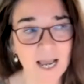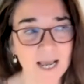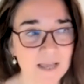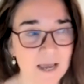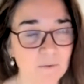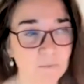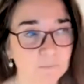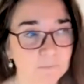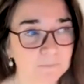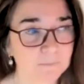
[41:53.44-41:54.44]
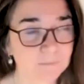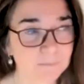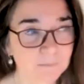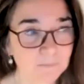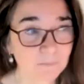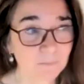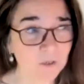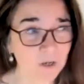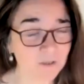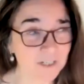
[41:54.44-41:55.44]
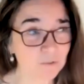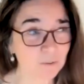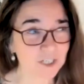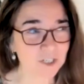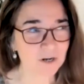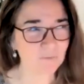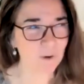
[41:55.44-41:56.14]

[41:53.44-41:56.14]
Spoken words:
And that, you know, this question of,